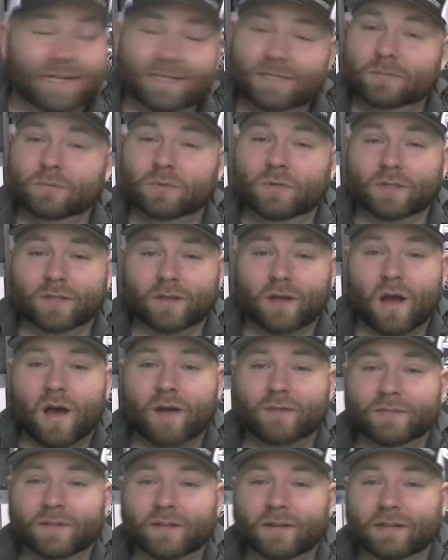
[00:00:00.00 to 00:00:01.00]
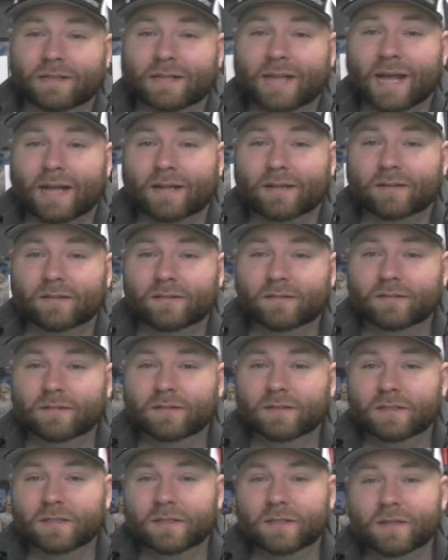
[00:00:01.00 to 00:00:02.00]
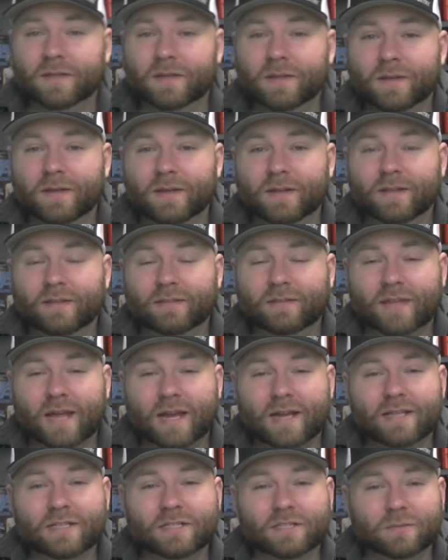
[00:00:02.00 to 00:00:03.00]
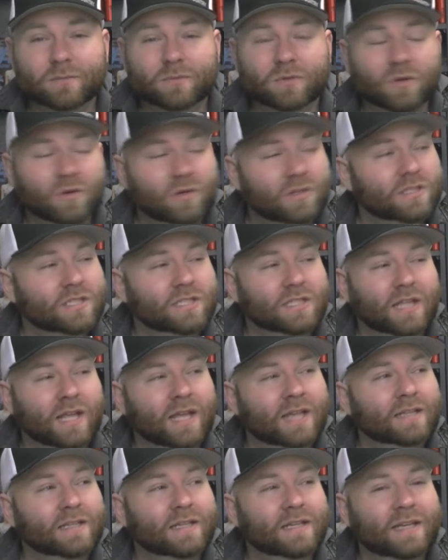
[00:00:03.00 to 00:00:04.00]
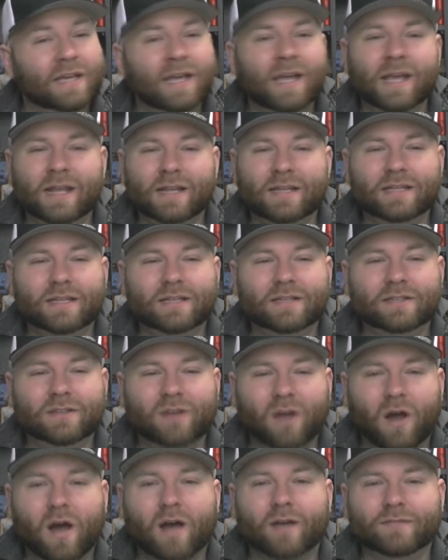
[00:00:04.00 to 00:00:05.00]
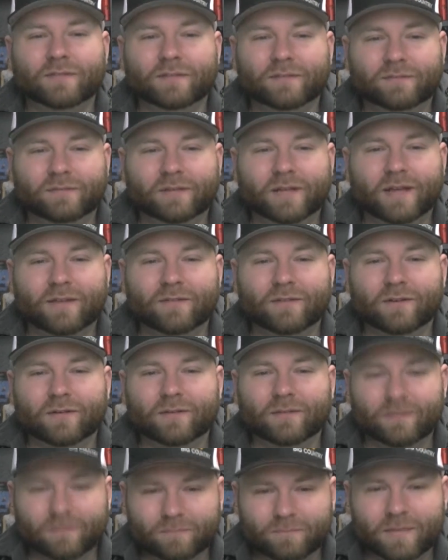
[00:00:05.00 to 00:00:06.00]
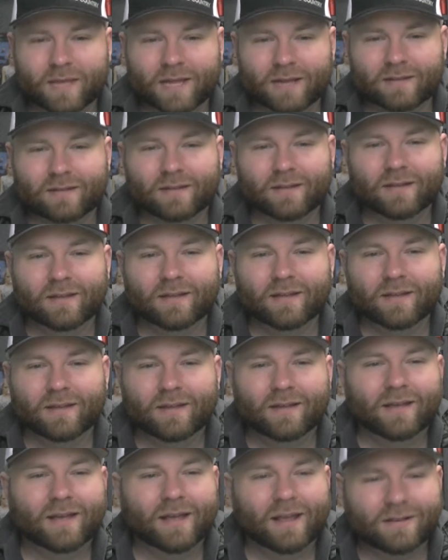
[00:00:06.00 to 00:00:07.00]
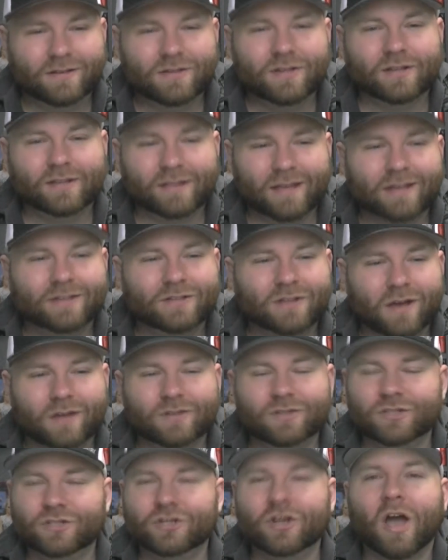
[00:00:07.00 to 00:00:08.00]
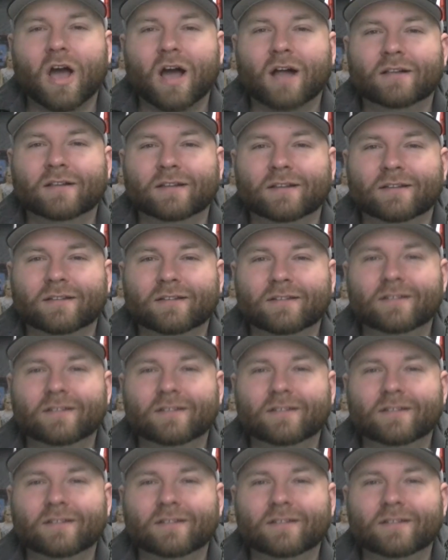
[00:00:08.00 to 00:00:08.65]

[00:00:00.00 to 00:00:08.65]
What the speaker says: some good coffee on that. That is some good, slightly hinted coffee flavor, mint, and that touch of chocolate.